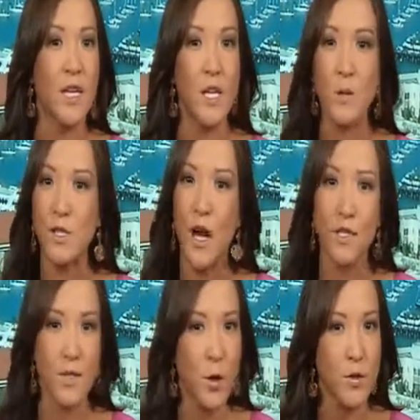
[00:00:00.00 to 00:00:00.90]
He was
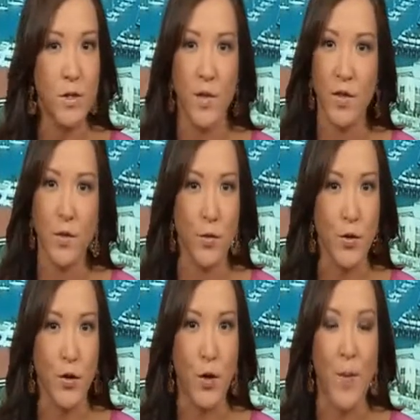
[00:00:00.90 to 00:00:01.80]
not supposed to be in the
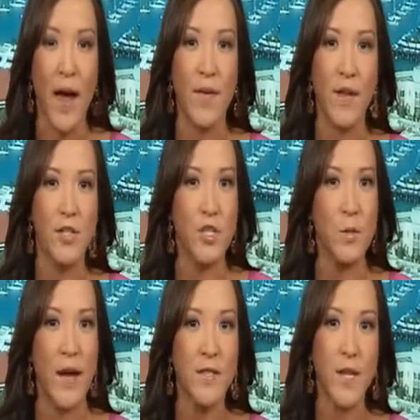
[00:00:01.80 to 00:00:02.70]
room, and then she
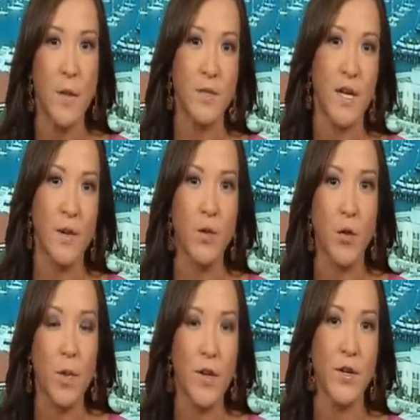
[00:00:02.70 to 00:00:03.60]
wakes up to him
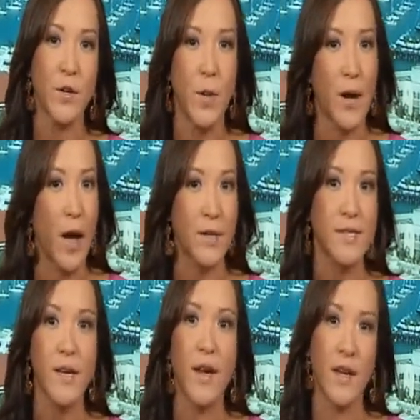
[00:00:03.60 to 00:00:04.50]
groping her buttocks
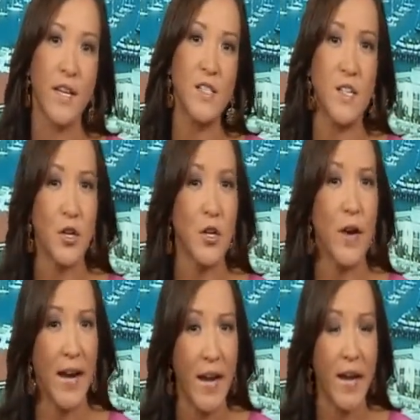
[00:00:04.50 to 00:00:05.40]
and kissing her
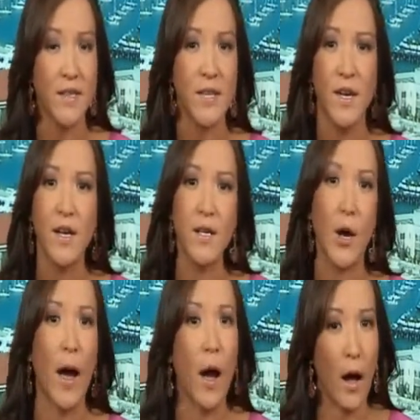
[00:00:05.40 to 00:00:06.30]
hand.
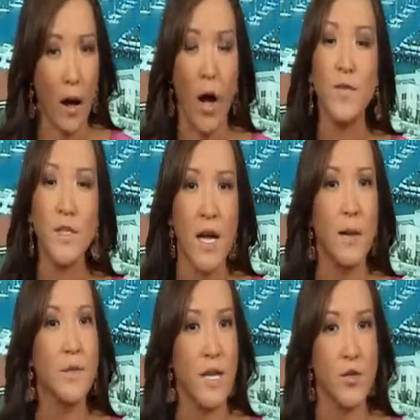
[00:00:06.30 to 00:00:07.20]
Now,
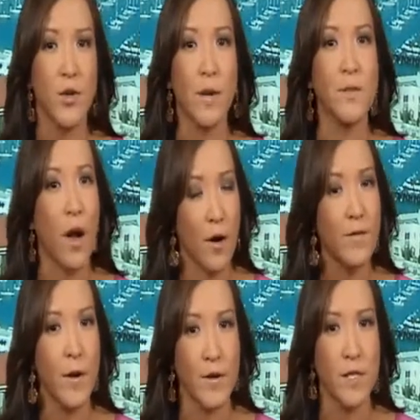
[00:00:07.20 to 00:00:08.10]
oftentimes sex crimes are
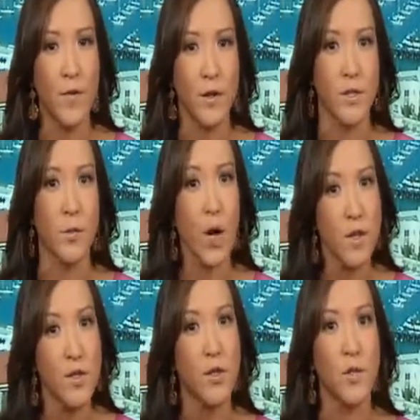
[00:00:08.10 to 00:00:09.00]
very difficult to
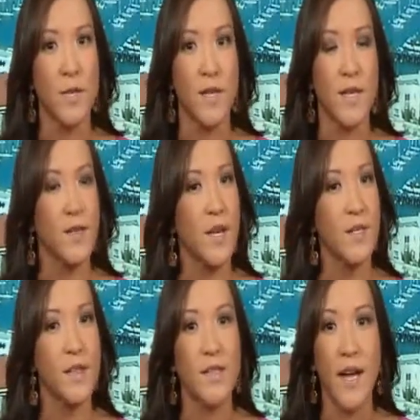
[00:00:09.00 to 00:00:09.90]
prosecute because at the
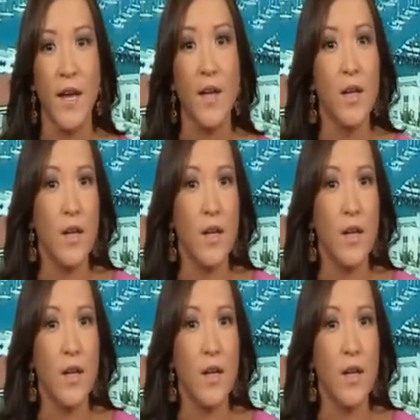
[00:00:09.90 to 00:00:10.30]
end of the day,